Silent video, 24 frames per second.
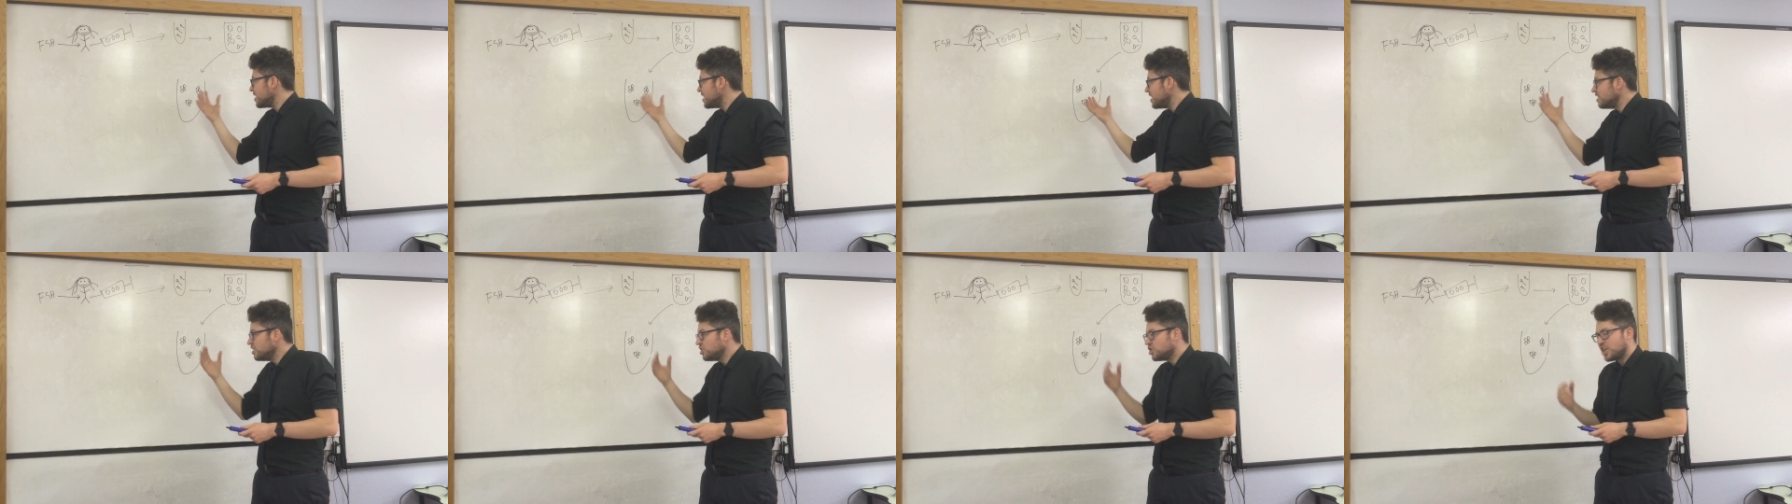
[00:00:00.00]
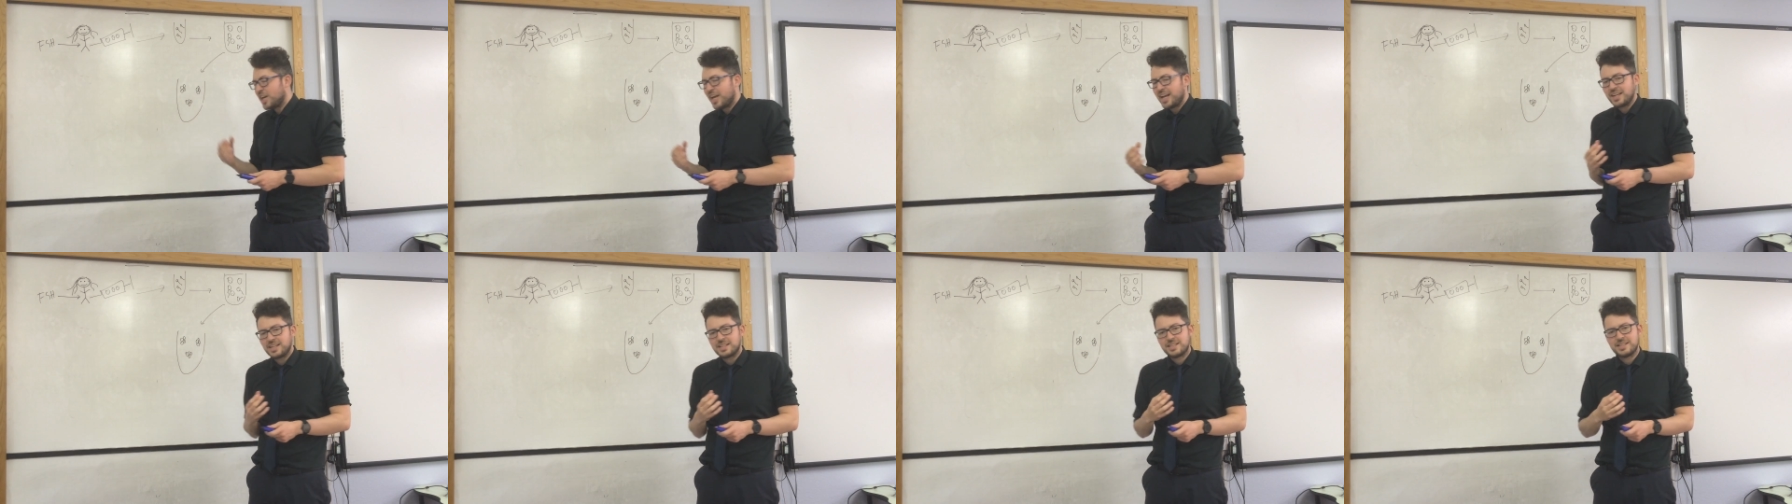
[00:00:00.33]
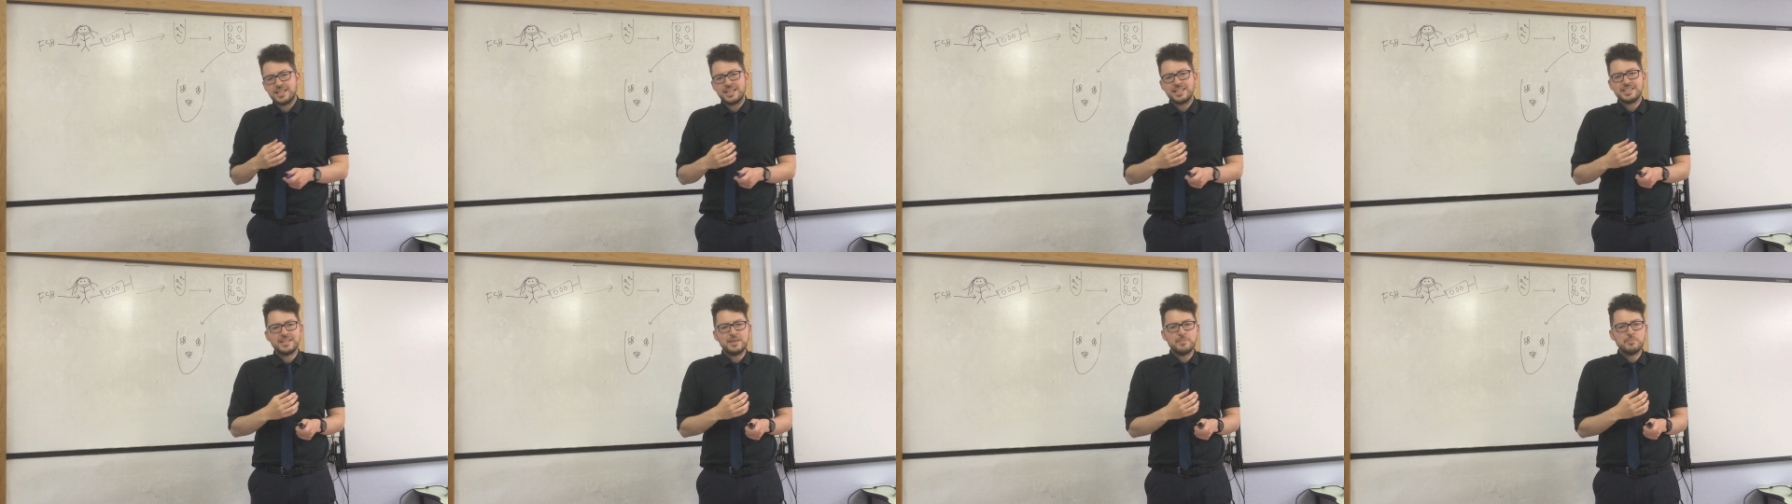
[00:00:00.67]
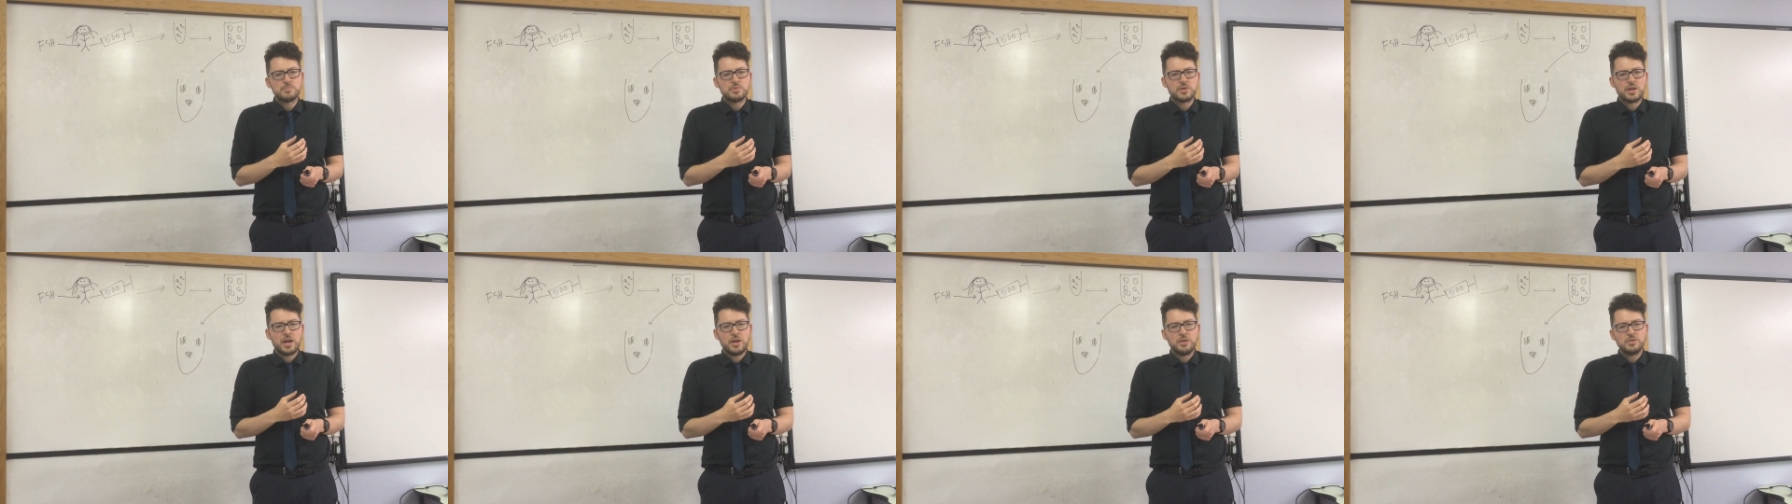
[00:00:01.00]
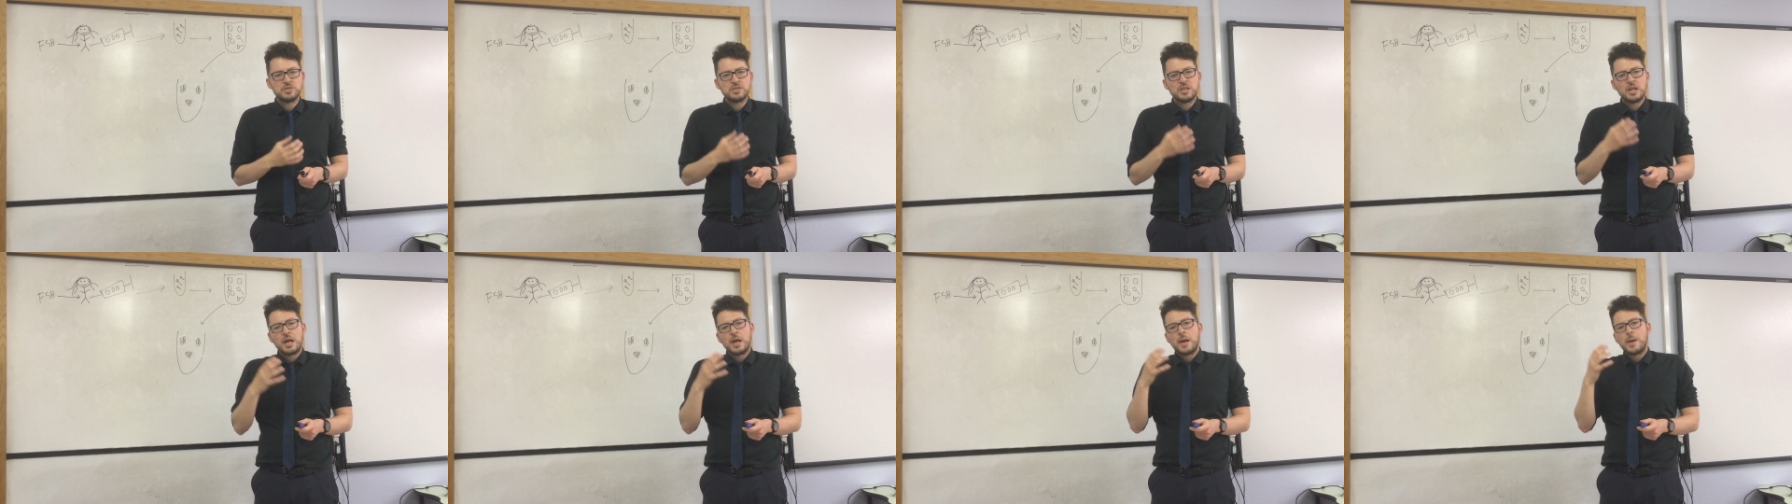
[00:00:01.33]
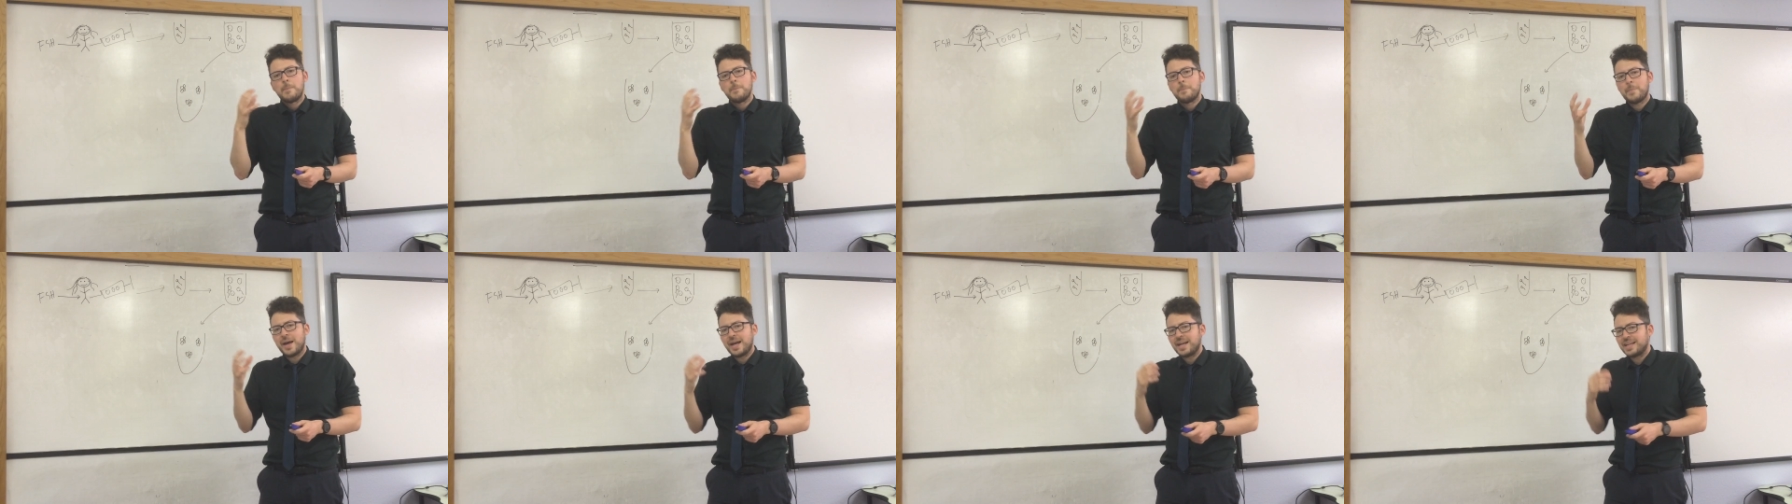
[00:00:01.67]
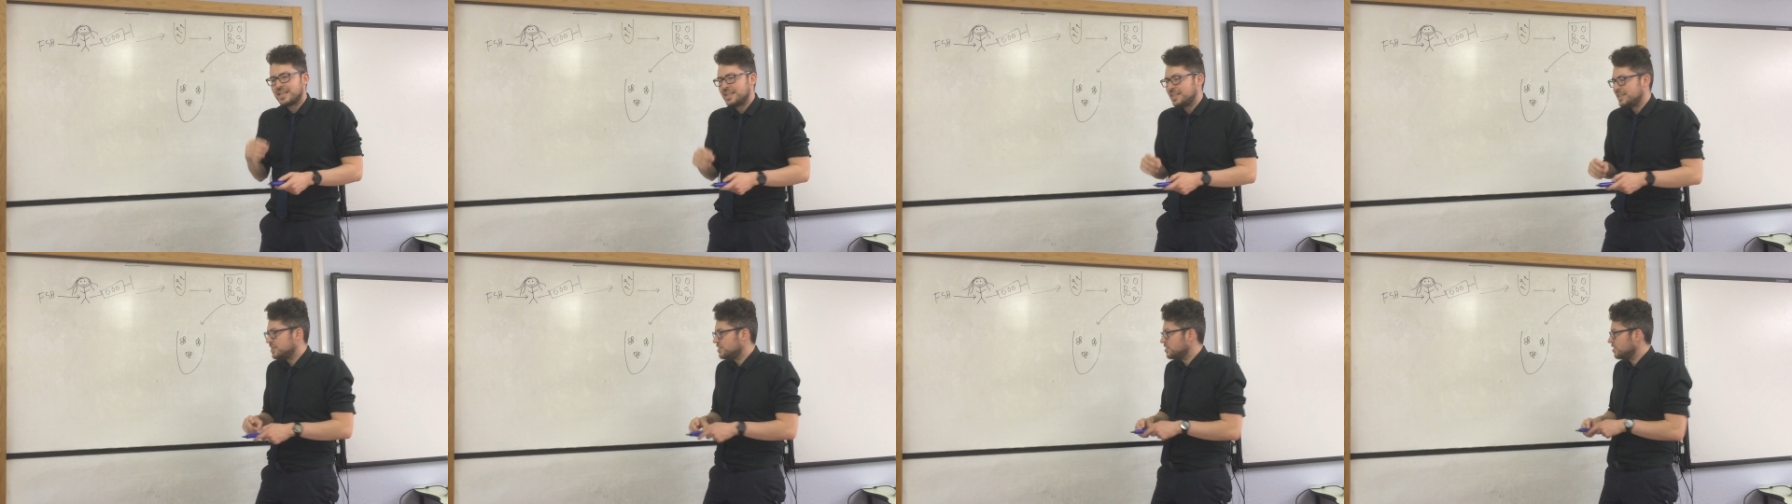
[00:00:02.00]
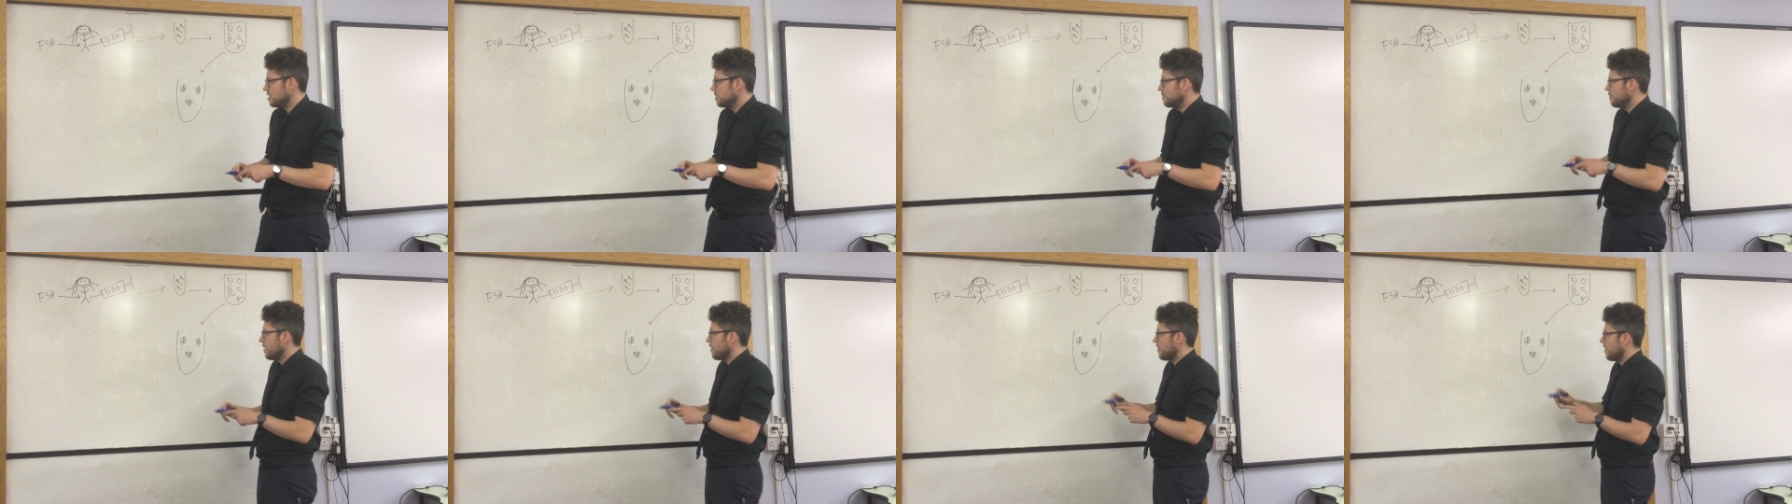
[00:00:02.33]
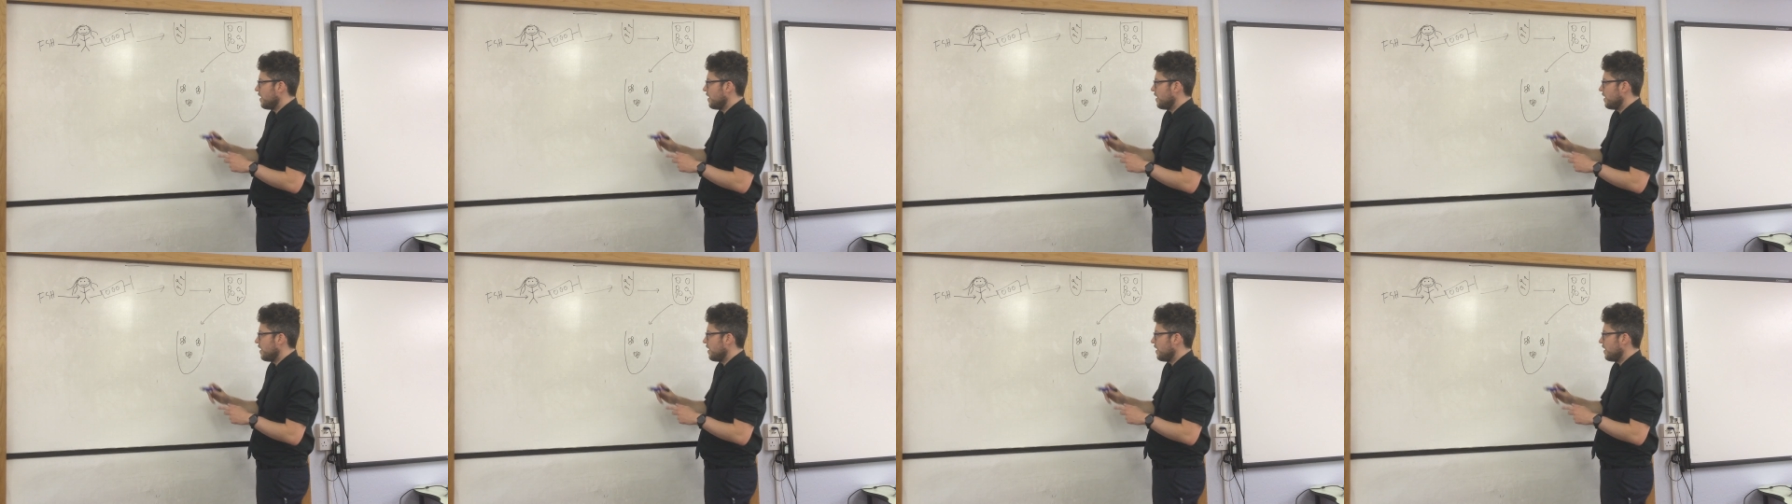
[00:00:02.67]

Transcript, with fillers: inject these embryos back into the